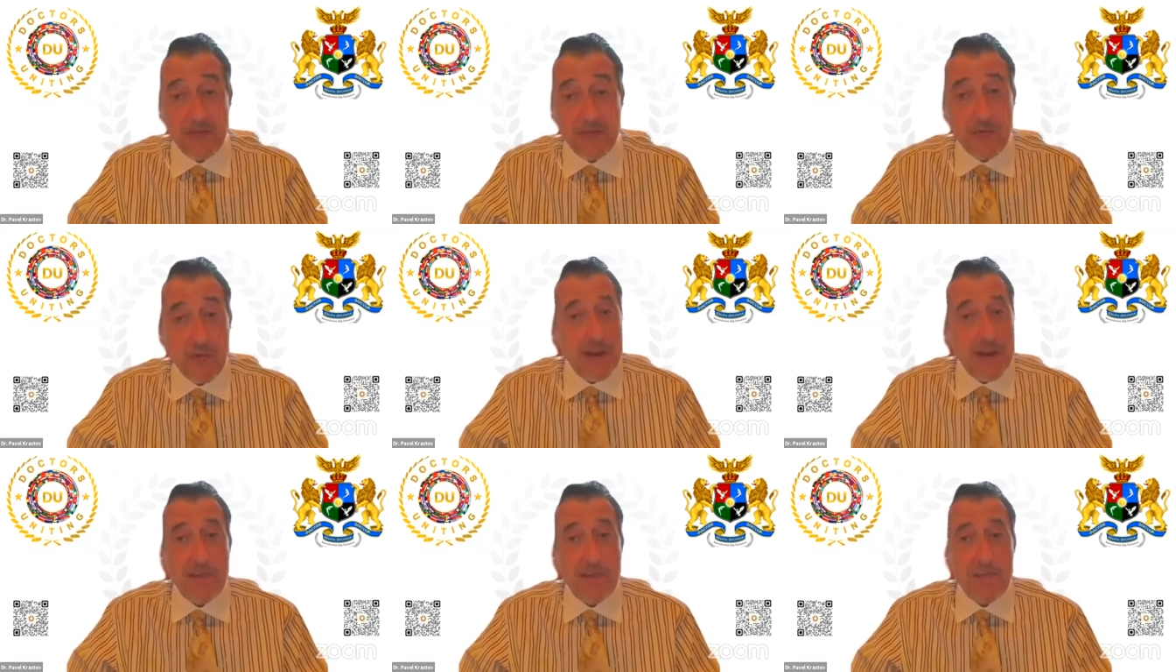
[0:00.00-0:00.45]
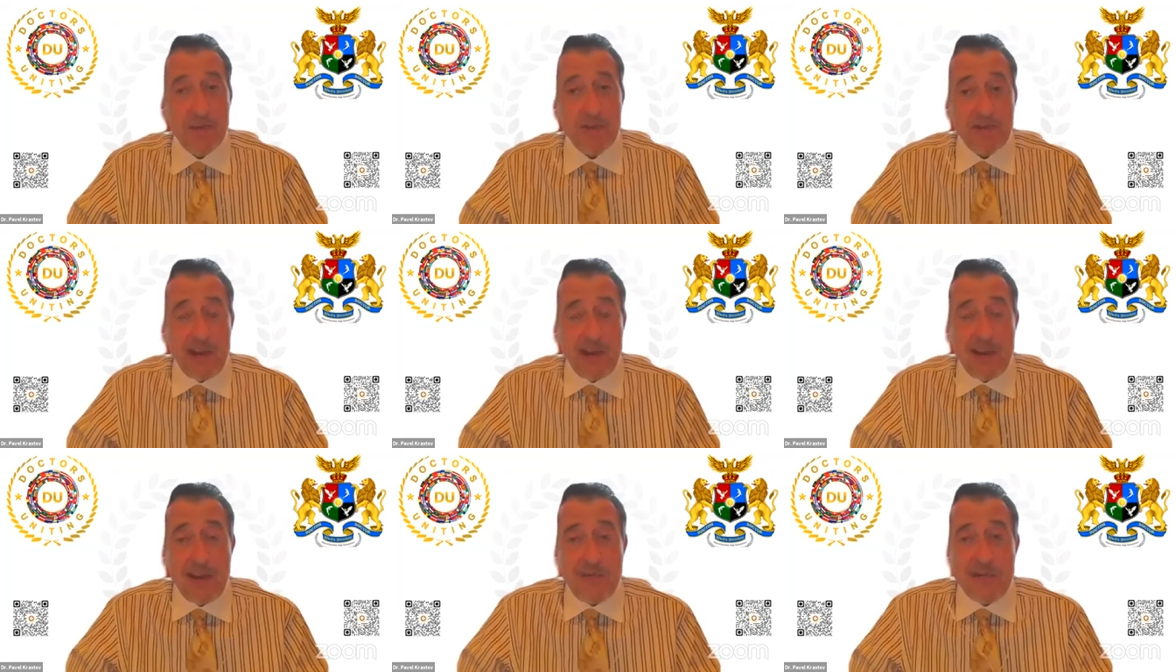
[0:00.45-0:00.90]
for any
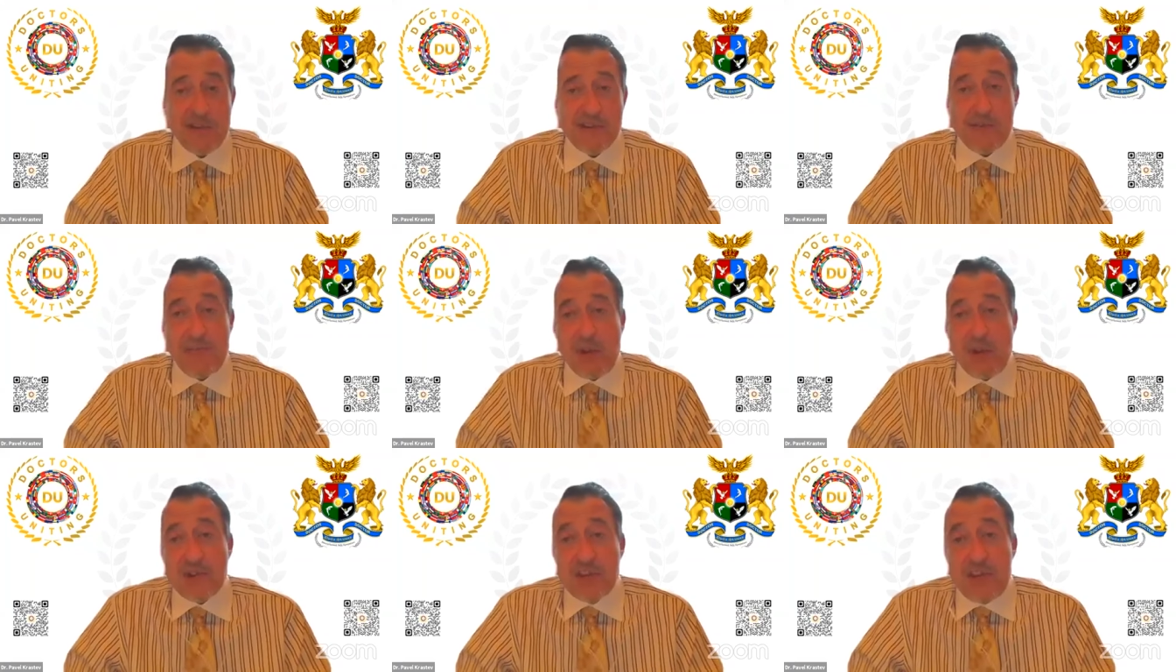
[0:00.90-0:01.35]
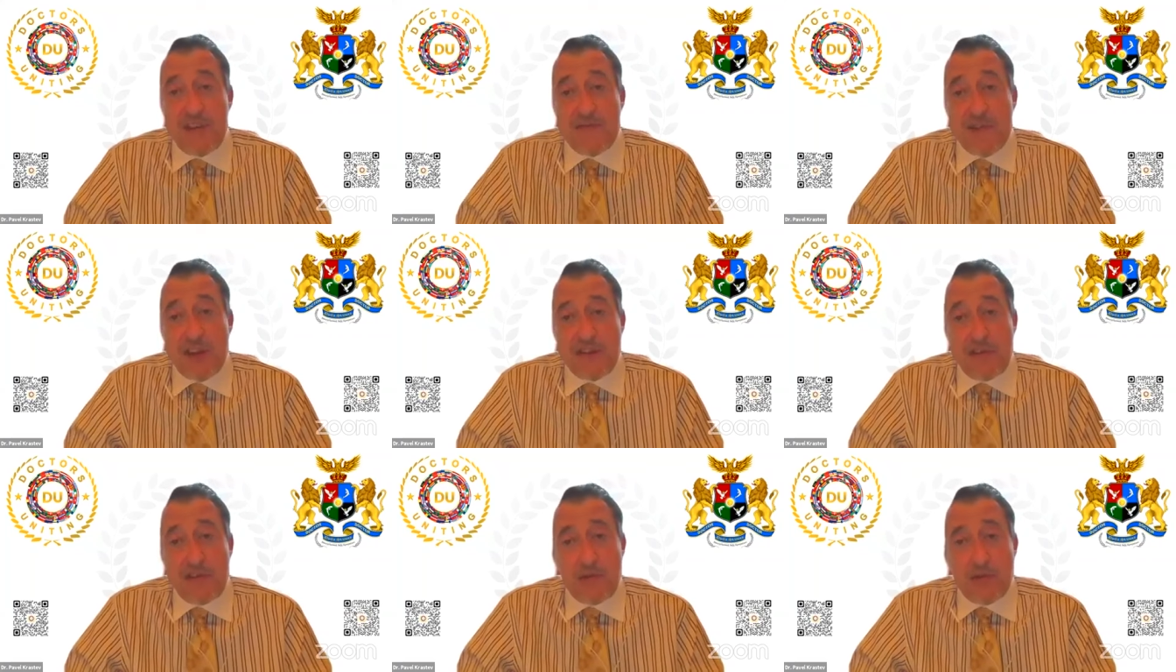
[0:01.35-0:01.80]
reason, because they have
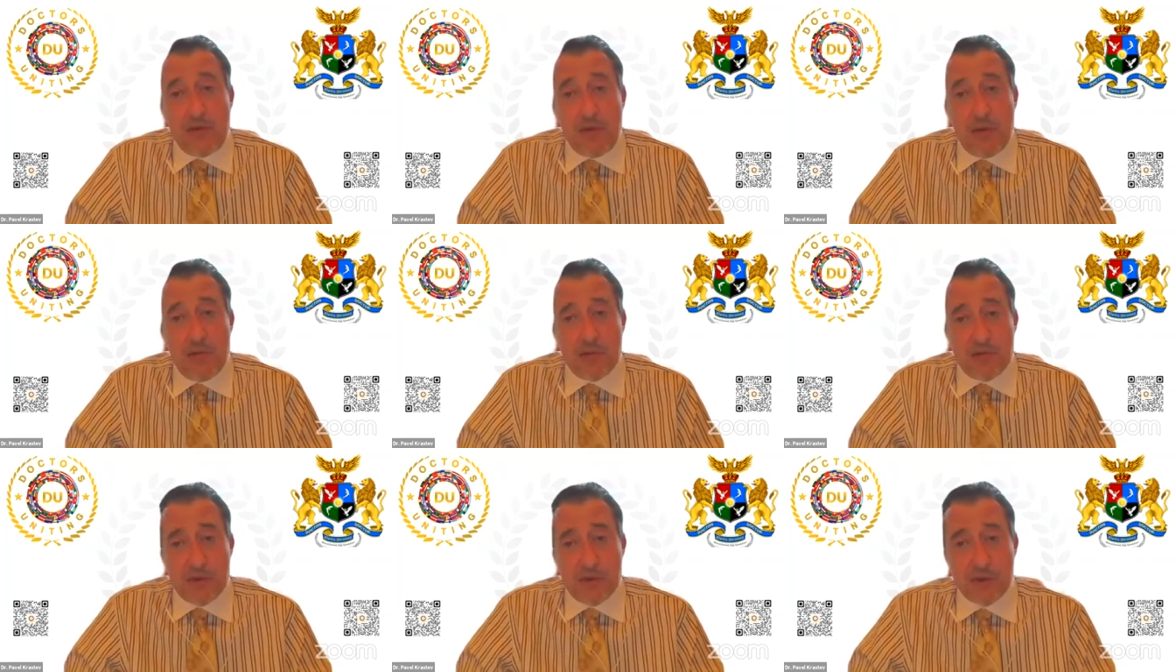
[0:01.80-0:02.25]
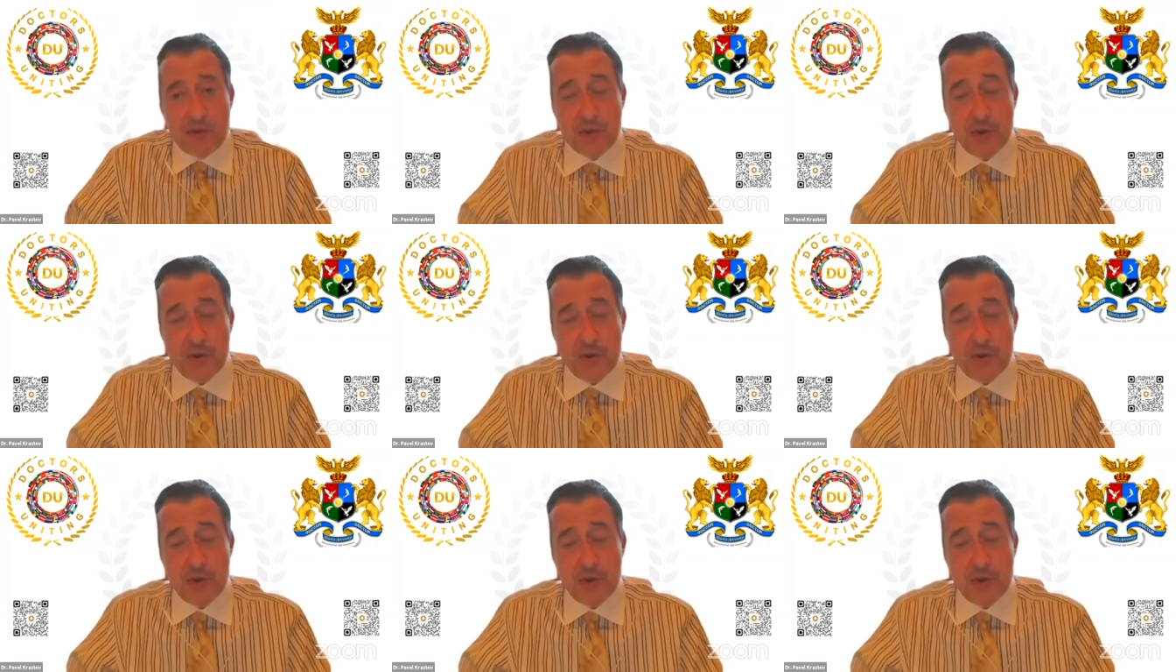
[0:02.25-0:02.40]
nothing to lose?